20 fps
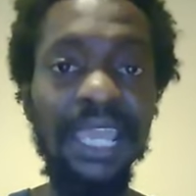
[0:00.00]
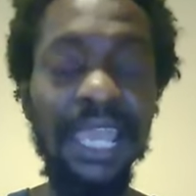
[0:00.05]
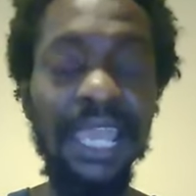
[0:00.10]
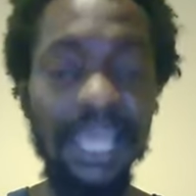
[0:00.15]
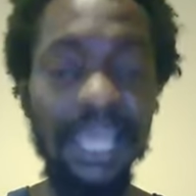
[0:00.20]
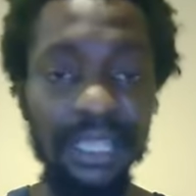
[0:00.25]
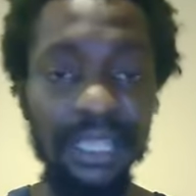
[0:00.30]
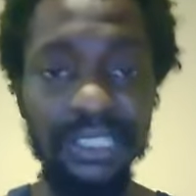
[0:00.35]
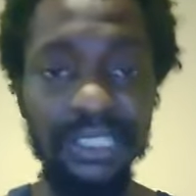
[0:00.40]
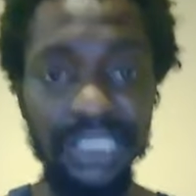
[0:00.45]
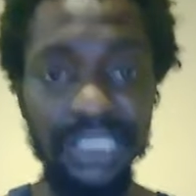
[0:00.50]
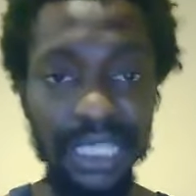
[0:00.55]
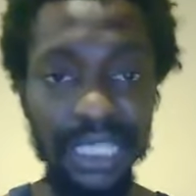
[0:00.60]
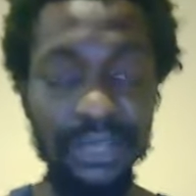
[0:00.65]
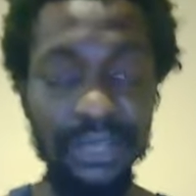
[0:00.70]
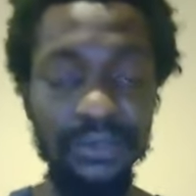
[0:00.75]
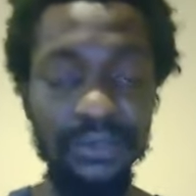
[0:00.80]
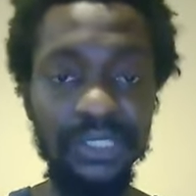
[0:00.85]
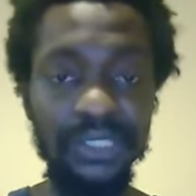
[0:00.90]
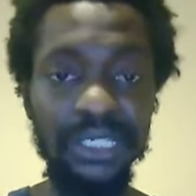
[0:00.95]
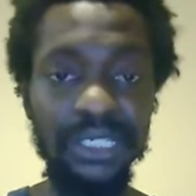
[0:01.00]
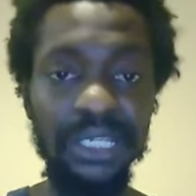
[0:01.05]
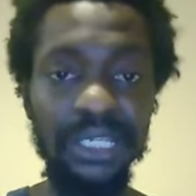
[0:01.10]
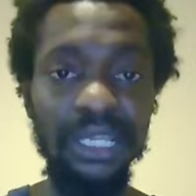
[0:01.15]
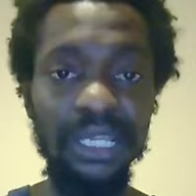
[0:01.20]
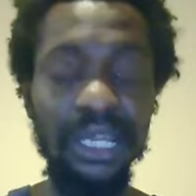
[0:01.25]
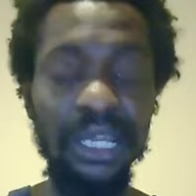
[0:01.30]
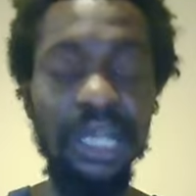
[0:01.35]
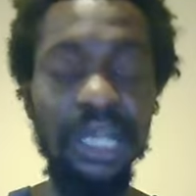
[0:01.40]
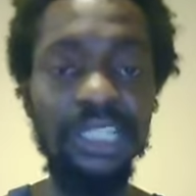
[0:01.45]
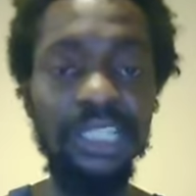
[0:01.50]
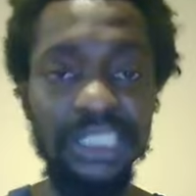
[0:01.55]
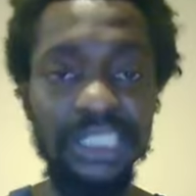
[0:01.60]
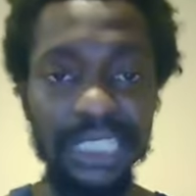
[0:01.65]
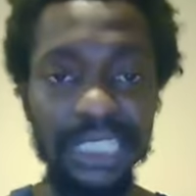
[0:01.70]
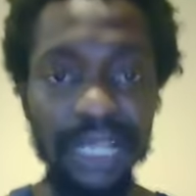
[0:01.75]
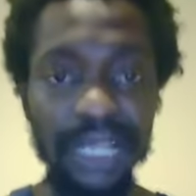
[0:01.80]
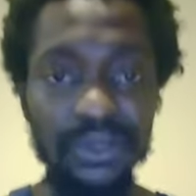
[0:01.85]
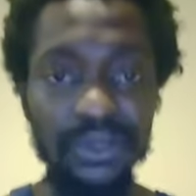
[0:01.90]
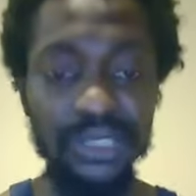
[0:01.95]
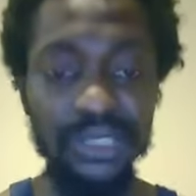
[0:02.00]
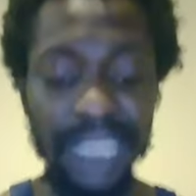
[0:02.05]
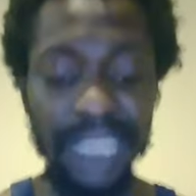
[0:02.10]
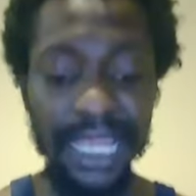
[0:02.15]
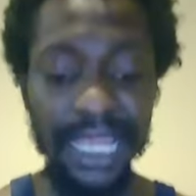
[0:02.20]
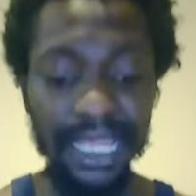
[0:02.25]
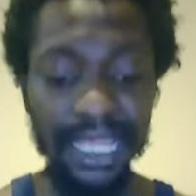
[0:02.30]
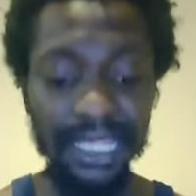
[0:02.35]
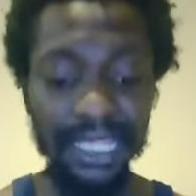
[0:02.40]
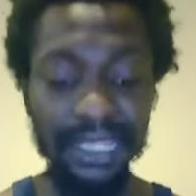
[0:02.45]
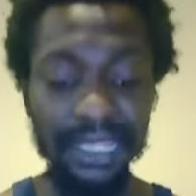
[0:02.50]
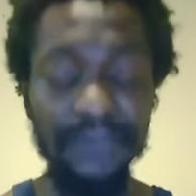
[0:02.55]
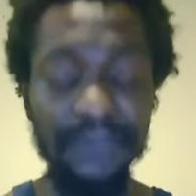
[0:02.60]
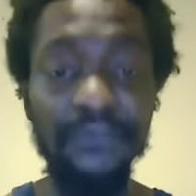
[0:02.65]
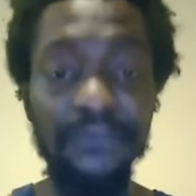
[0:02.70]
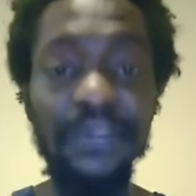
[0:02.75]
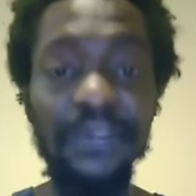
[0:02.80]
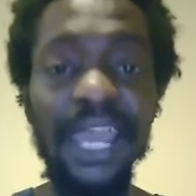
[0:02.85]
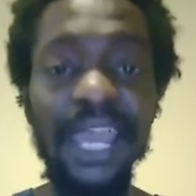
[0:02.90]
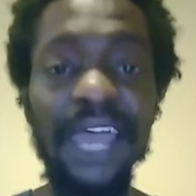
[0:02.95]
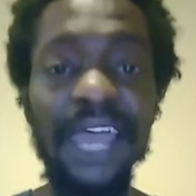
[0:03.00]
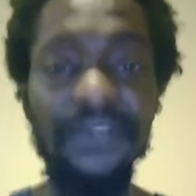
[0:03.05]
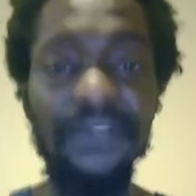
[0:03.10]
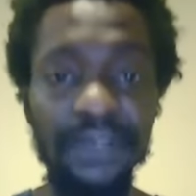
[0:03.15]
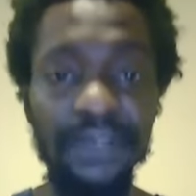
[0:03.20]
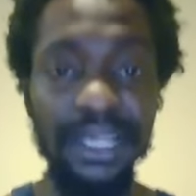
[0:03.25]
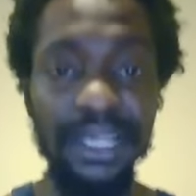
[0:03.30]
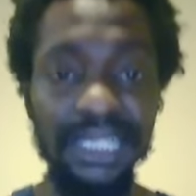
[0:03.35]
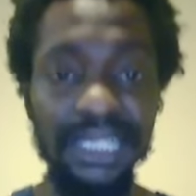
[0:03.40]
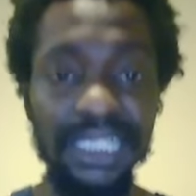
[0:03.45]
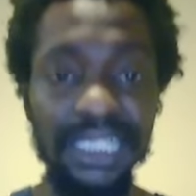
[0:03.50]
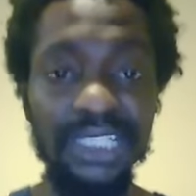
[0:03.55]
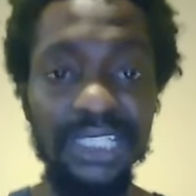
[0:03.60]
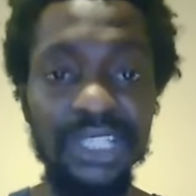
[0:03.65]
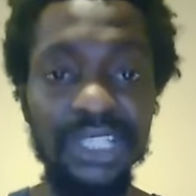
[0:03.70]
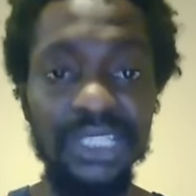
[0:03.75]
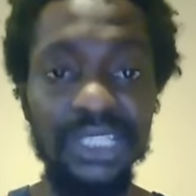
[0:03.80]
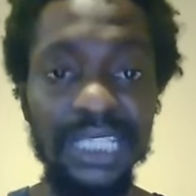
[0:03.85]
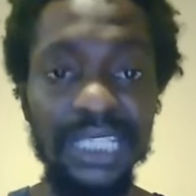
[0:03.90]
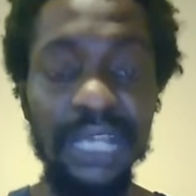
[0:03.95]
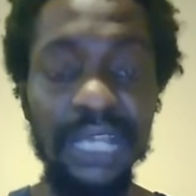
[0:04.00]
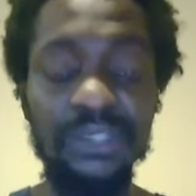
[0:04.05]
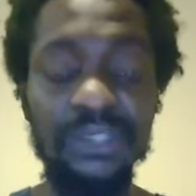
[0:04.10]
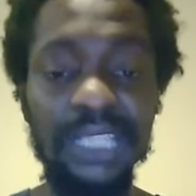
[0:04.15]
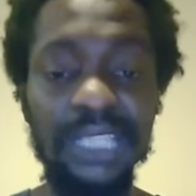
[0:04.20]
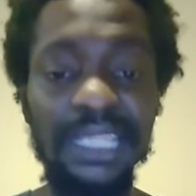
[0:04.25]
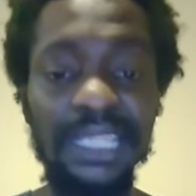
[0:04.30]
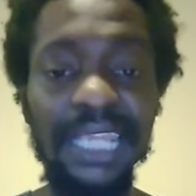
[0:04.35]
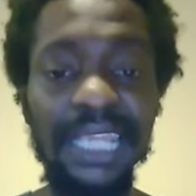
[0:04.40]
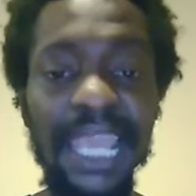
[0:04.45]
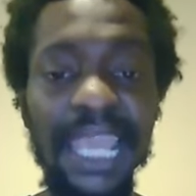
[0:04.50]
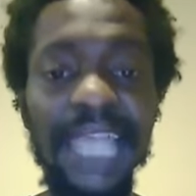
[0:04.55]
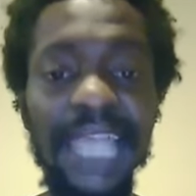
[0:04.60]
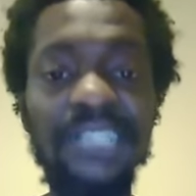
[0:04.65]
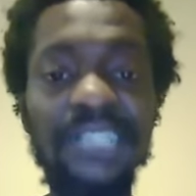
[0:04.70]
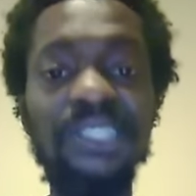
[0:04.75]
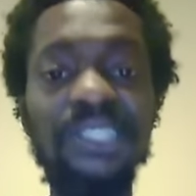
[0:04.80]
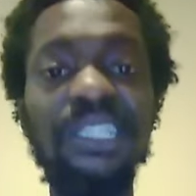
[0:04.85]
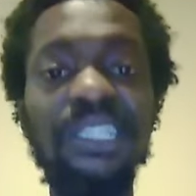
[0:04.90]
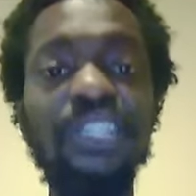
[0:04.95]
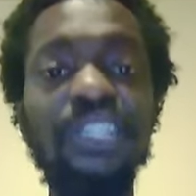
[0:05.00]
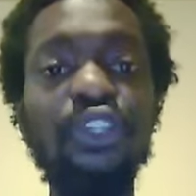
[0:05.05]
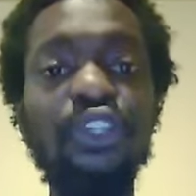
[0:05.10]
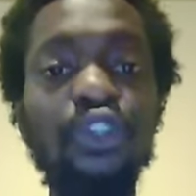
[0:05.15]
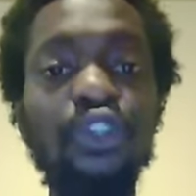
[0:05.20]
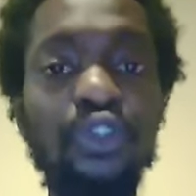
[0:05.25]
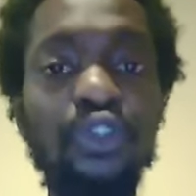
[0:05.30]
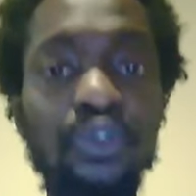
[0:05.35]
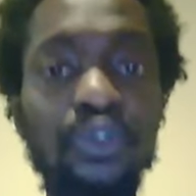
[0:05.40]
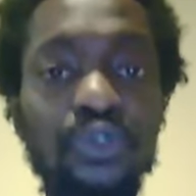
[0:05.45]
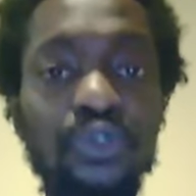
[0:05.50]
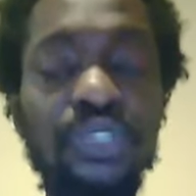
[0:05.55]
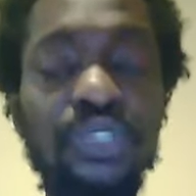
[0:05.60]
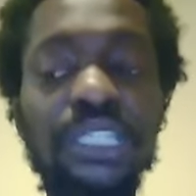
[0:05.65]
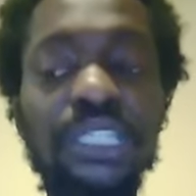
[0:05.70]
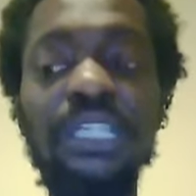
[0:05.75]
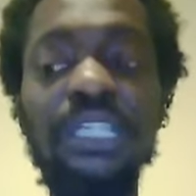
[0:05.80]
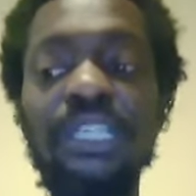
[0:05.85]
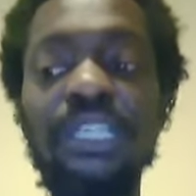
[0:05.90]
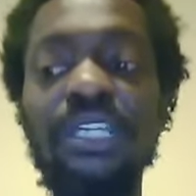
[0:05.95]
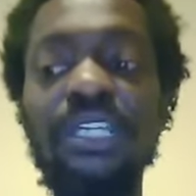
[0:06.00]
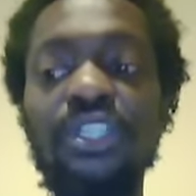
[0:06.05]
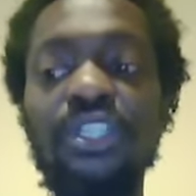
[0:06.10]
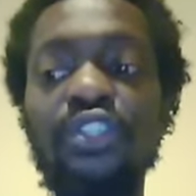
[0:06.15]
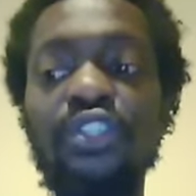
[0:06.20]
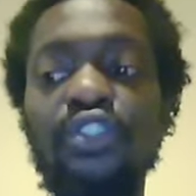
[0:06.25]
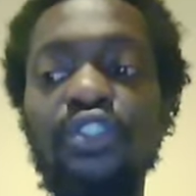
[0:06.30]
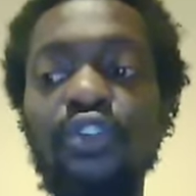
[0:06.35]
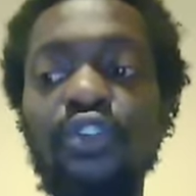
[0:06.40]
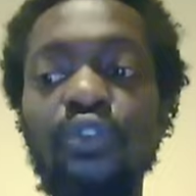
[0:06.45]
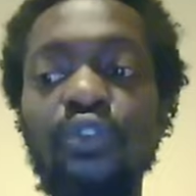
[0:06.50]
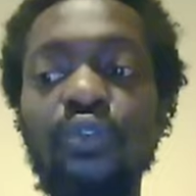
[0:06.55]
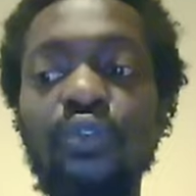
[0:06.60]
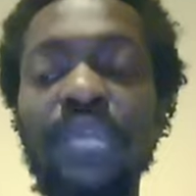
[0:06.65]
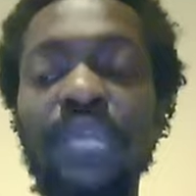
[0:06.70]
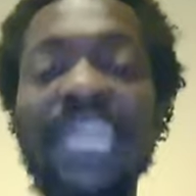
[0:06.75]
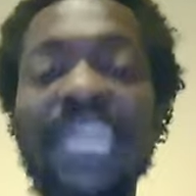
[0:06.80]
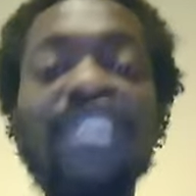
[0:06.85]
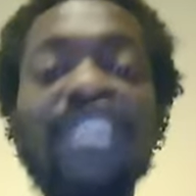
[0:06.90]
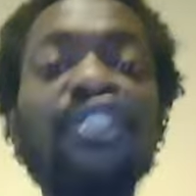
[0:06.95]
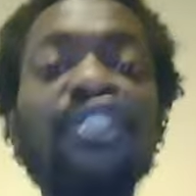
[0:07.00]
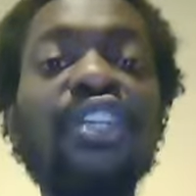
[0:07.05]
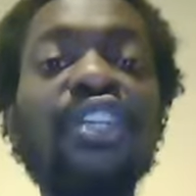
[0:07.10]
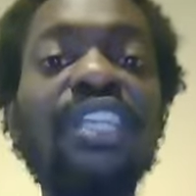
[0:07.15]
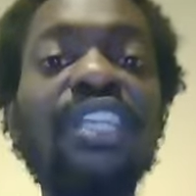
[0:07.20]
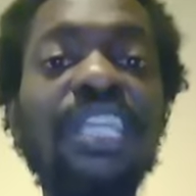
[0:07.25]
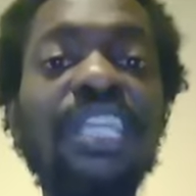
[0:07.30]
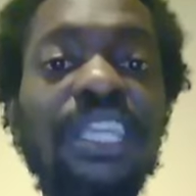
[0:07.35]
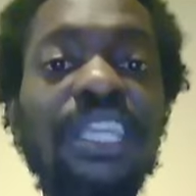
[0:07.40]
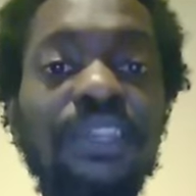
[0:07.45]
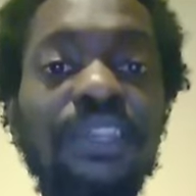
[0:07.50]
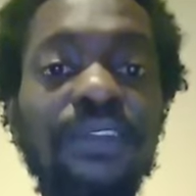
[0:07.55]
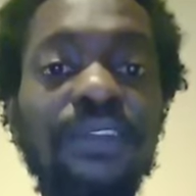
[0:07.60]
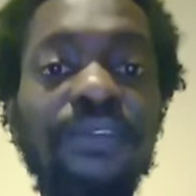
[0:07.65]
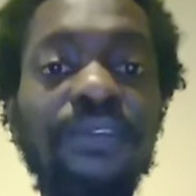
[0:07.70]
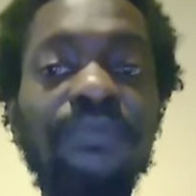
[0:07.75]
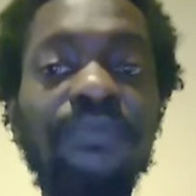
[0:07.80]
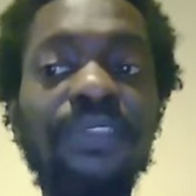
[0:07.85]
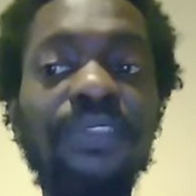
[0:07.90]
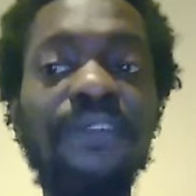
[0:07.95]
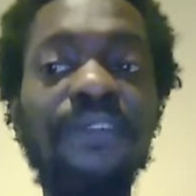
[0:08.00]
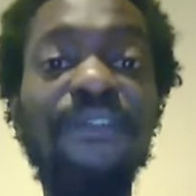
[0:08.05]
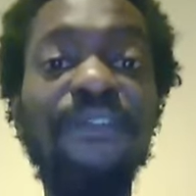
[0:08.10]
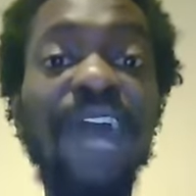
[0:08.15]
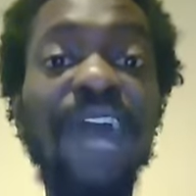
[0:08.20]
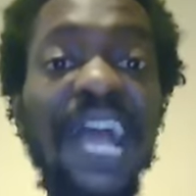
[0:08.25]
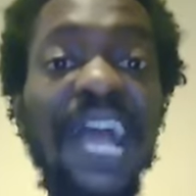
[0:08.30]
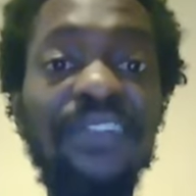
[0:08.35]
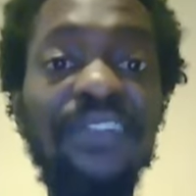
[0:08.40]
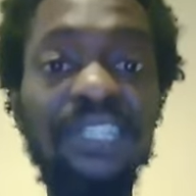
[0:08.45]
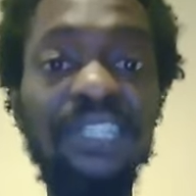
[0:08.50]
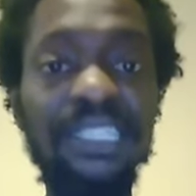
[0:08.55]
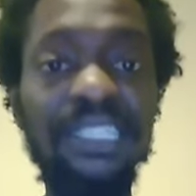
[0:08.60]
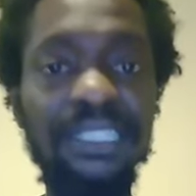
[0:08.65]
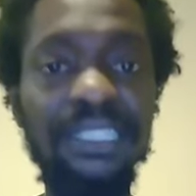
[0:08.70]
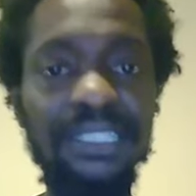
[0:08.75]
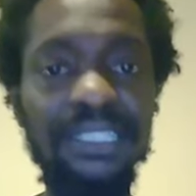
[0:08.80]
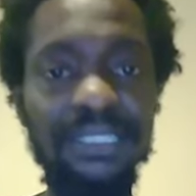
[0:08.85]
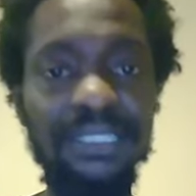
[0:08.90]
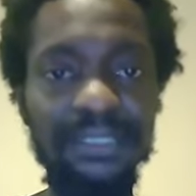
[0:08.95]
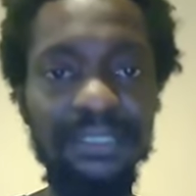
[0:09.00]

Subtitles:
HeLa cells are cells that live forever. And these are cells that they actually use to engineer viruses.